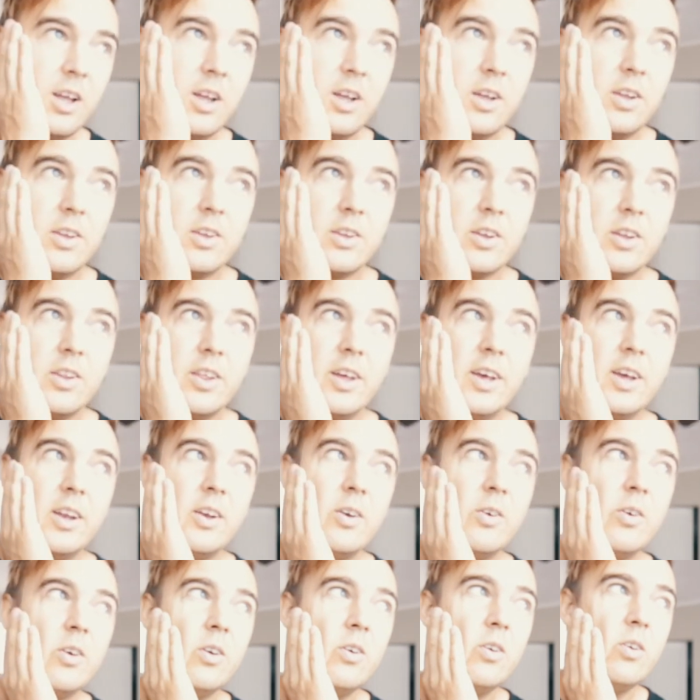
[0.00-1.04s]
So
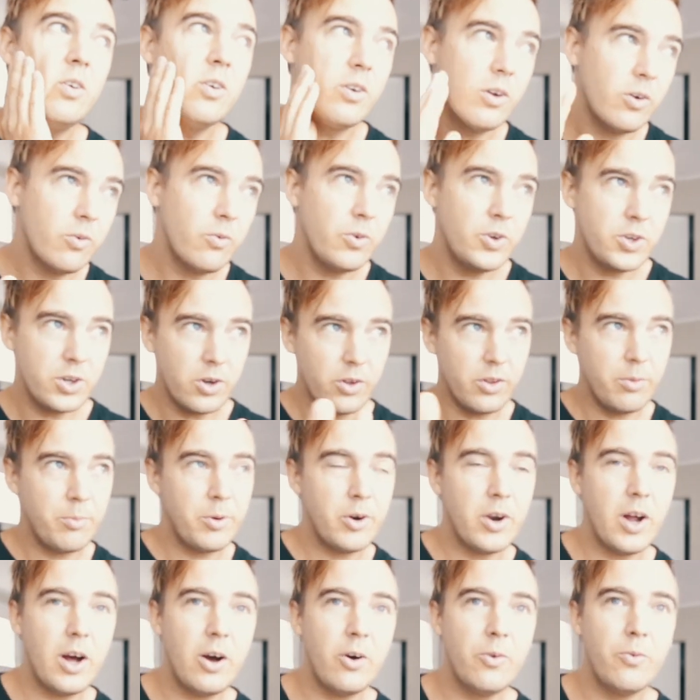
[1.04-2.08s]
then, show them
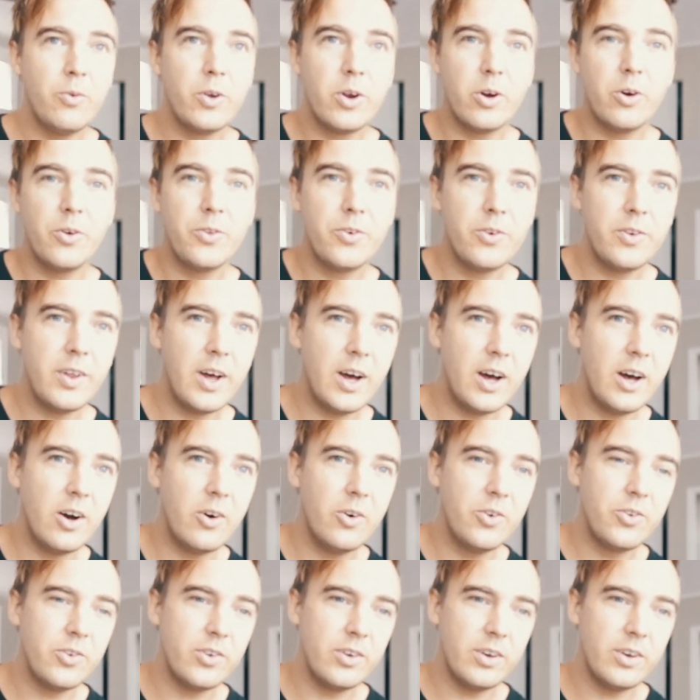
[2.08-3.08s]
around, we go through the house,